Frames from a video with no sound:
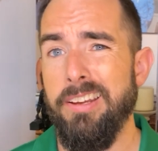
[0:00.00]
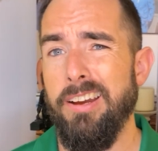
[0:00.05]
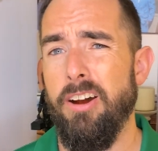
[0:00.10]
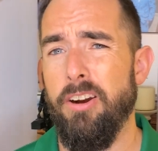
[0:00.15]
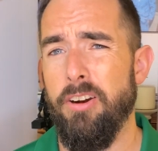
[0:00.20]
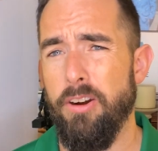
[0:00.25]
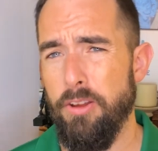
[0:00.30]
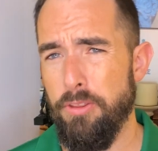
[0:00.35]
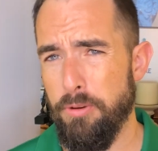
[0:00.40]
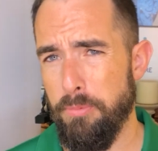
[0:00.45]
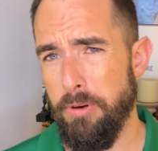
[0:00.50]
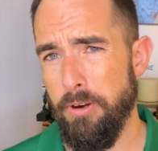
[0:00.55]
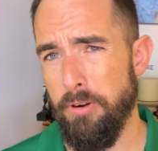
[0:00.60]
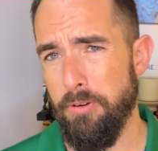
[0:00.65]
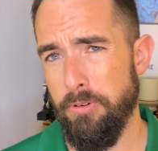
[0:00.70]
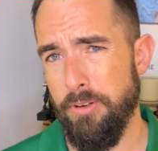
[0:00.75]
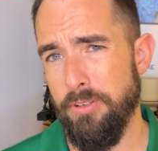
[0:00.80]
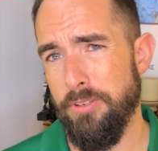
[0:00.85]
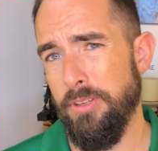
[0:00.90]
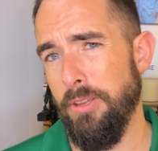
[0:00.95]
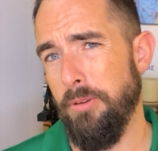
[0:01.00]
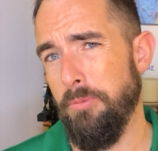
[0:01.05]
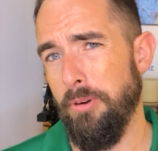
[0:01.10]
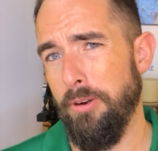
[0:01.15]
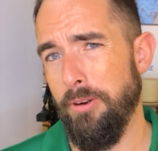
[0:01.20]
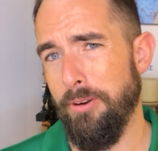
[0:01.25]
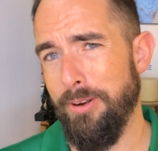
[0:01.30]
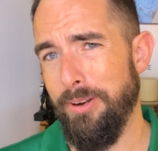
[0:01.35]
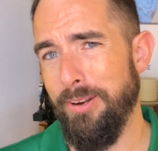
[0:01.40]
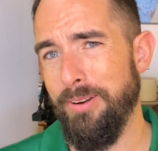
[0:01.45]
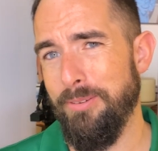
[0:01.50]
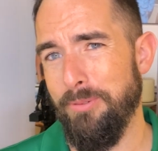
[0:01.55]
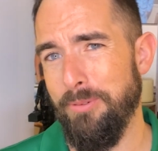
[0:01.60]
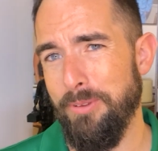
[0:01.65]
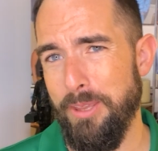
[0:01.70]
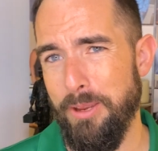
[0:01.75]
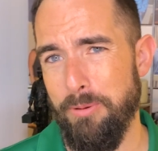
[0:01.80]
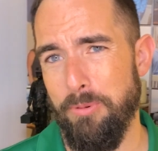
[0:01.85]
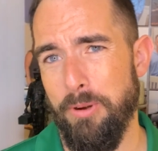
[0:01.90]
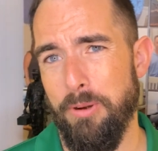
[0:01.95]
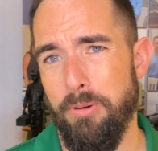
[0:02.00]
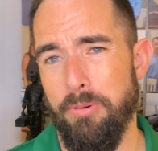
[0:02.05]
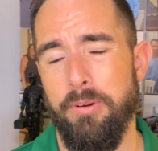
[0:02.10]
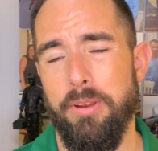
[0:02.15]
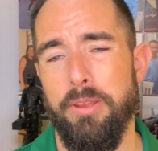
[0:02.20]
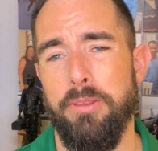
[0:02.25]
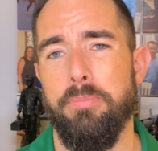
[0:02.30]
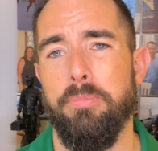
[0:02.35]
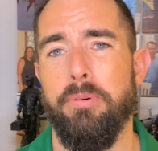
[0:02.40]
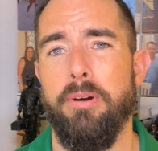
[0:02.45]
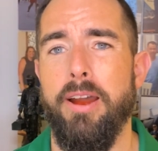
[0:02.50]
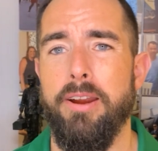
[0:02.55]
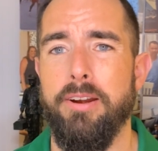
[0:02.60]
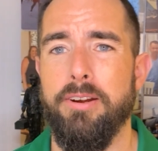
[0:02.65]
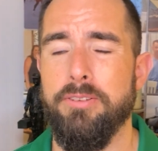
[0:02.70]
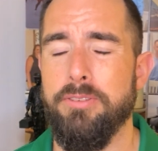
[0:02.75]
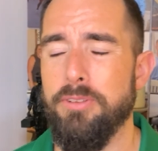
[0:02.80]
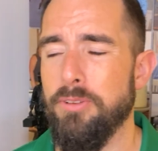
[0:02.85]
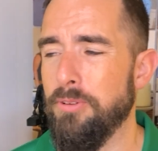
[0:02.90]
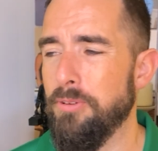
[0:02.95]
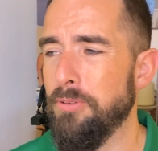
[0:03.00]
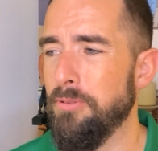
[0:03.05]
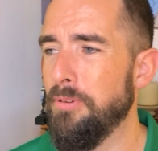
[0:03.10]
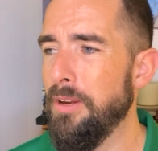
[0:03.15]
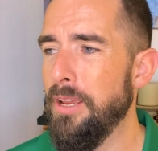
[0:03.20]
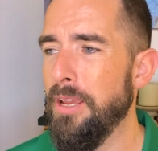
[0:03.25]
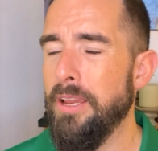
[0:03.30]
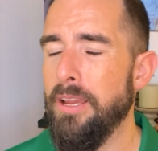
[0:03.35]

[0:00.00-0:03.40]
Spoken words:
Our other brokerage that we were with prior to